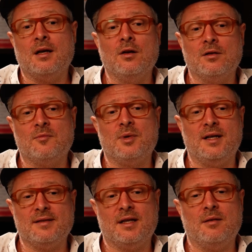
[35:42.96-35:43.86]
lot of
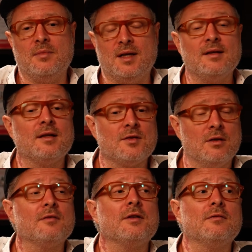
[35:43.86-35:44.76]
brands I think there's a
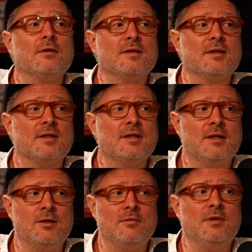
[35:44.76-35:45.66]
lot of influencers
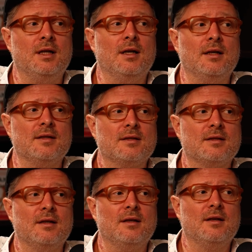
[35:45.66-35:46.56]
that don't
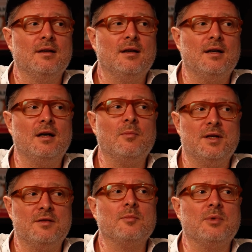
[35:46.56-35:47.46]
realize how
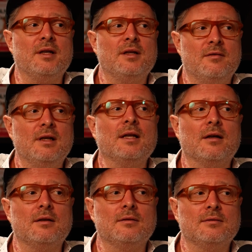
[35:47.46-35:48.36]
much of a brand they really
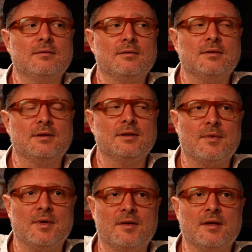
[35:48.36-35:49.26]
are.
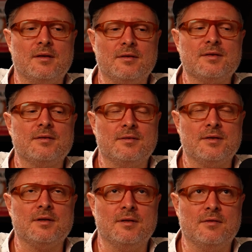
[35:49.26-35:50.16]
So I think there's
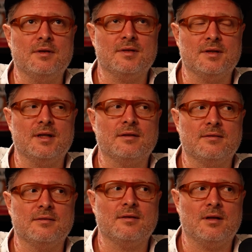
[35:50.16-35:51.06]
certain influencers
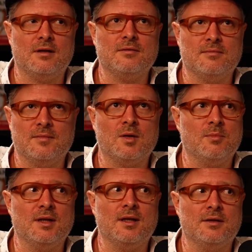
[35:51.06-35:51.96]
that are
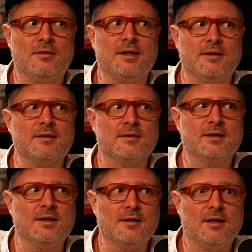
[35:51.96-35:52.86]
completely underrated
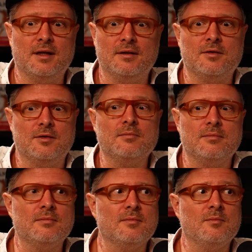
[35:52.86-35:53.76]
and could
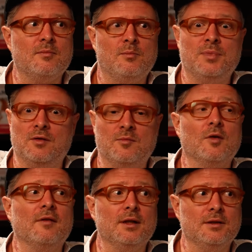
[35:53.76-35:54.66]
be of
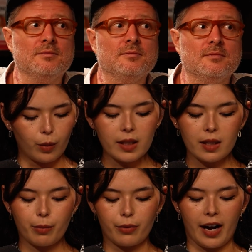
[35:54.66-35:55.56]
more value.
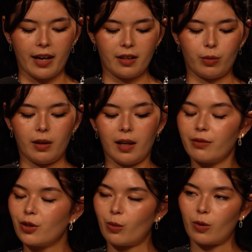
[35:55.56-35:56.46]
What's a brand you would
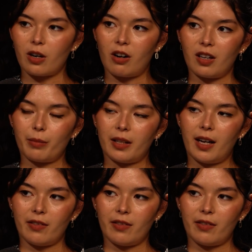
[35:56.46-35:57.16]
love to work on but